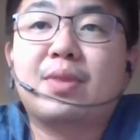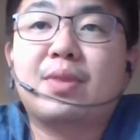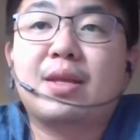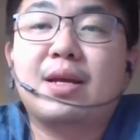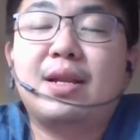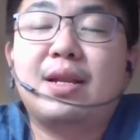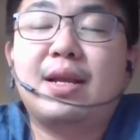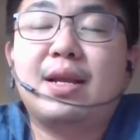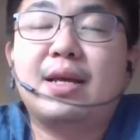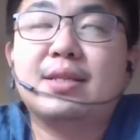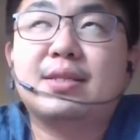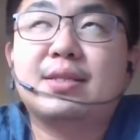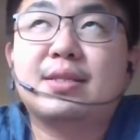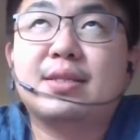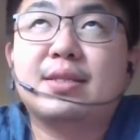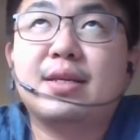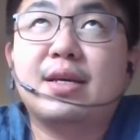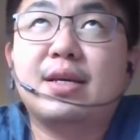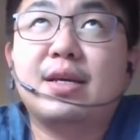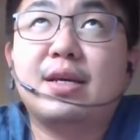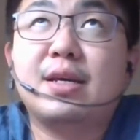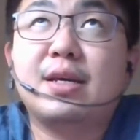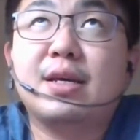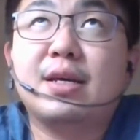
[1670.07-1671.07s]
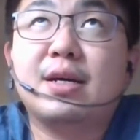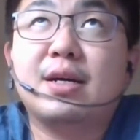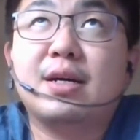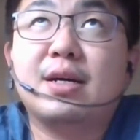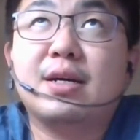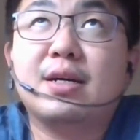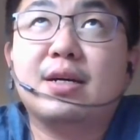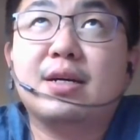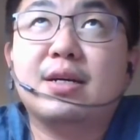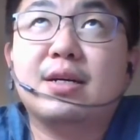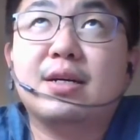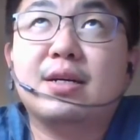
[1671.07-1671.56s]
let's say
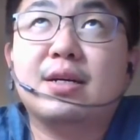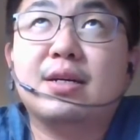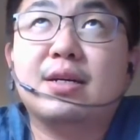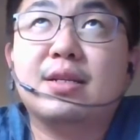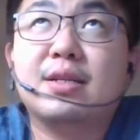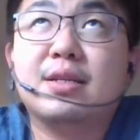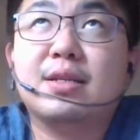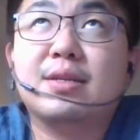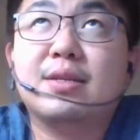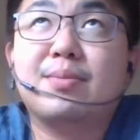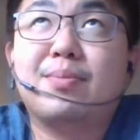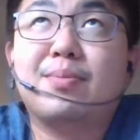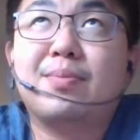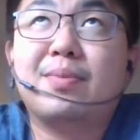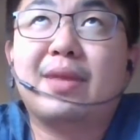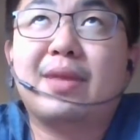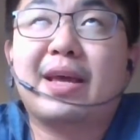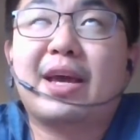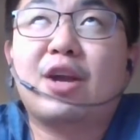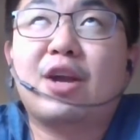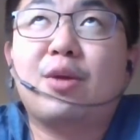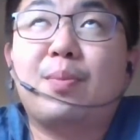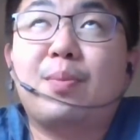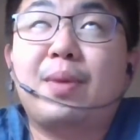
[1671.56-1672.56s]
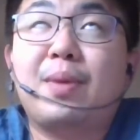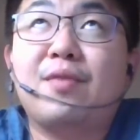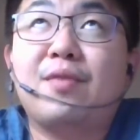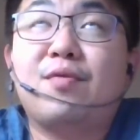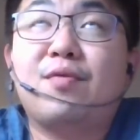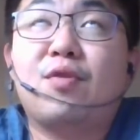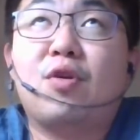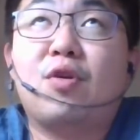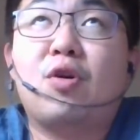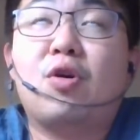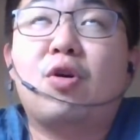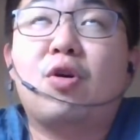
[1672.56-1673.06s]
they cannot pay
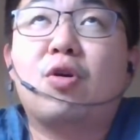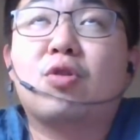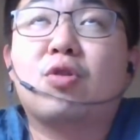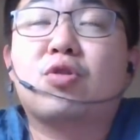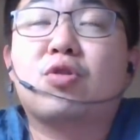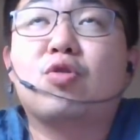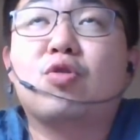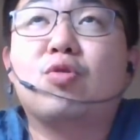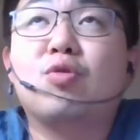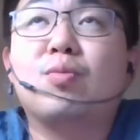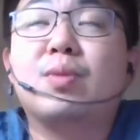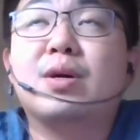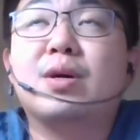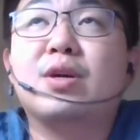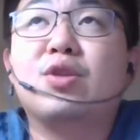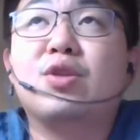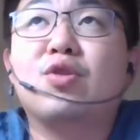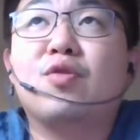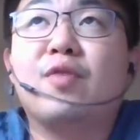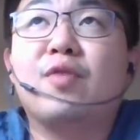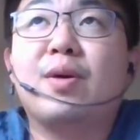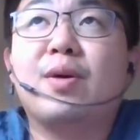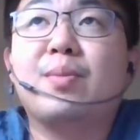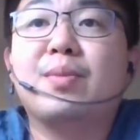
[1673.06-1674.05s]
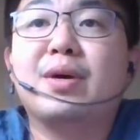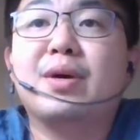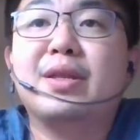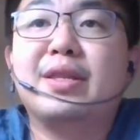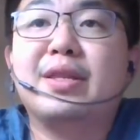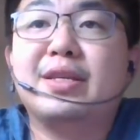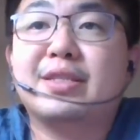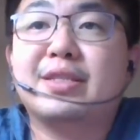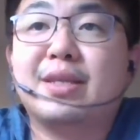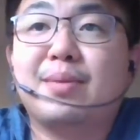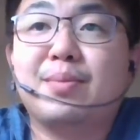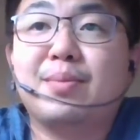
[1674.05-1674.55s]
for October, November,
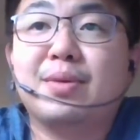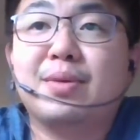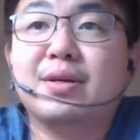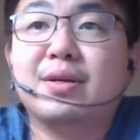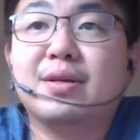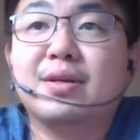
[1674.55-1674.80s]
December,